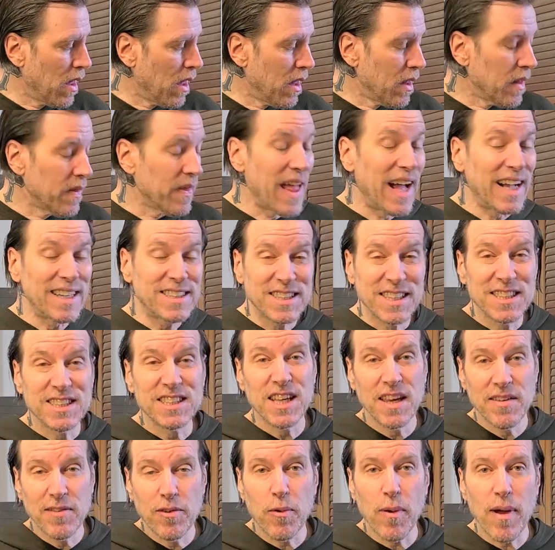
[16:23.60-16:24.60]
That's the
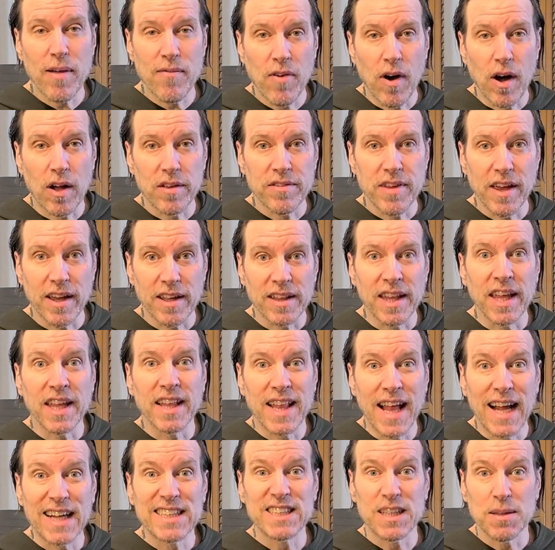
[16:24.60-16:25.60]
Stevie Ray Vaughan technique.
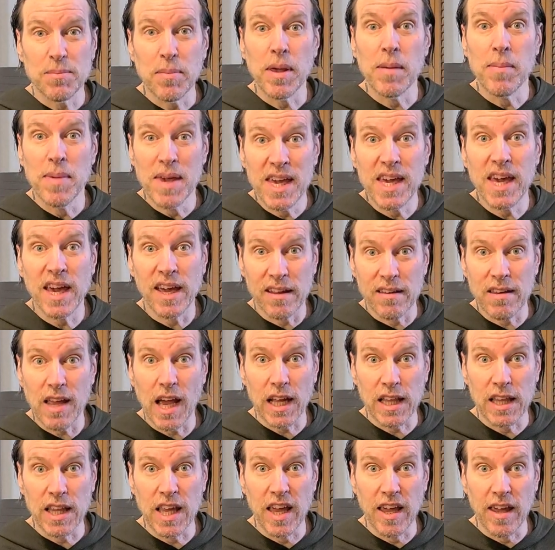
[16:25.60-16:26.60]
That's the B.B. King
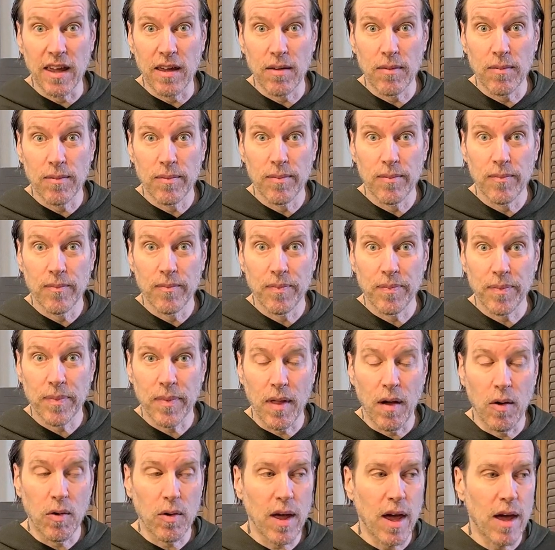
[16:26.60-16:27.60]
technique.
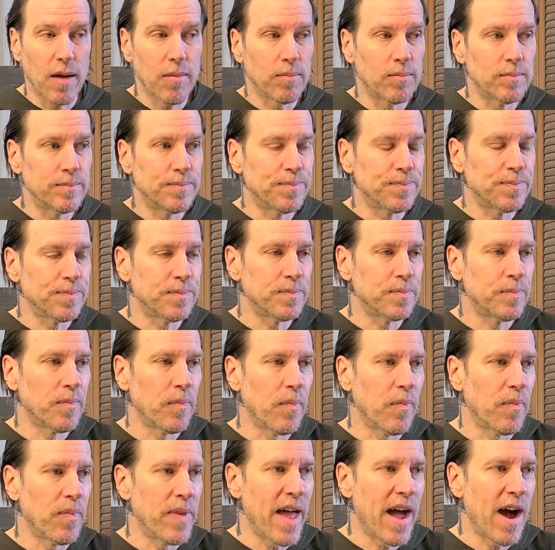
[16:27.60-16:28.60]
Okay?
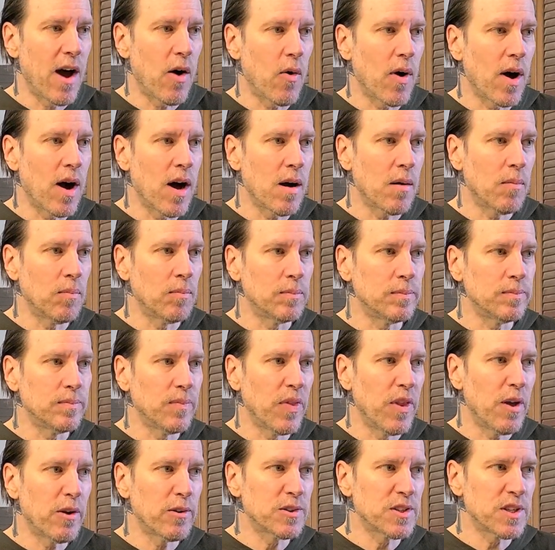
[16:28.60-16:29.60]
Now,
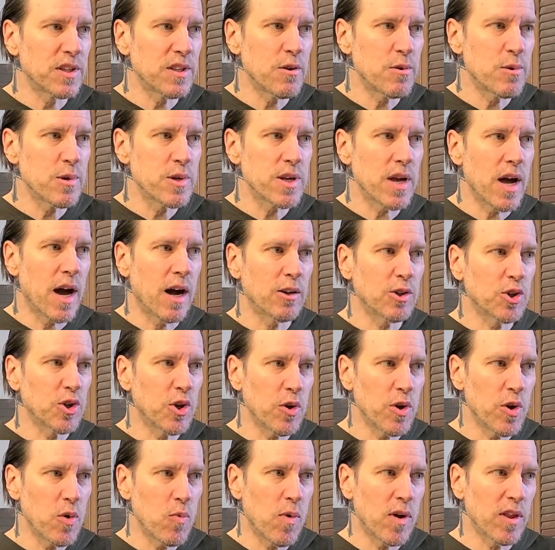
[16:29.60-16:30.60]
I'll show
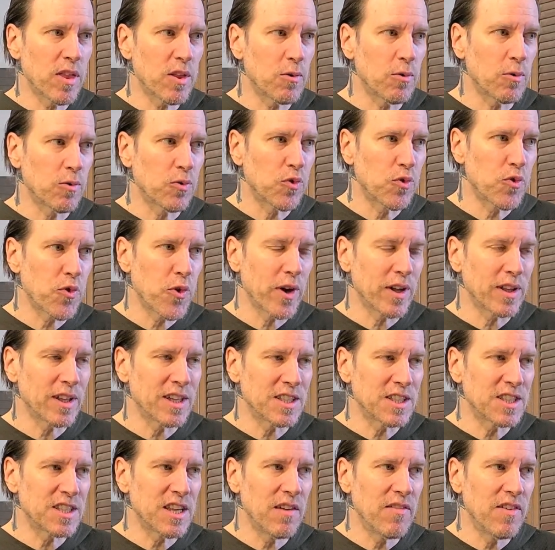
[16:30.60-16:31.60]
you one little trick that
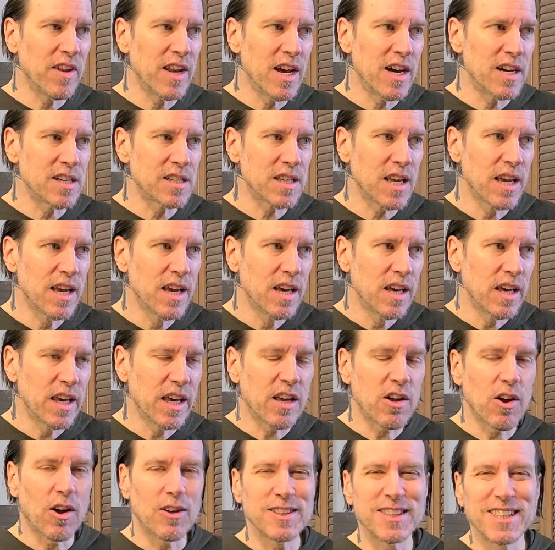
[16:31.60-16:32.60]
Stevie does. He
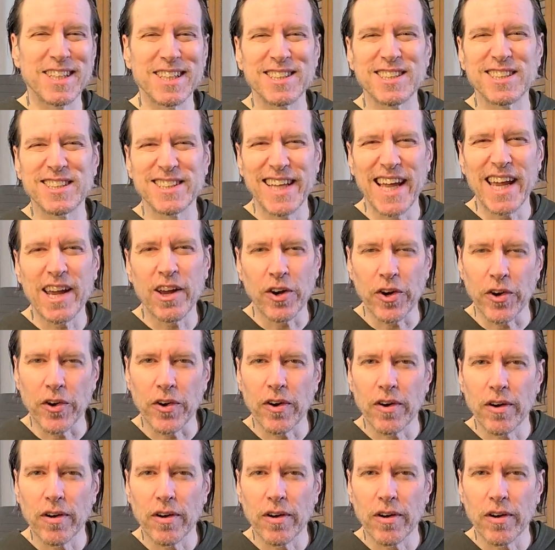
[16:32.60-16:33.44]
calls it a stinger.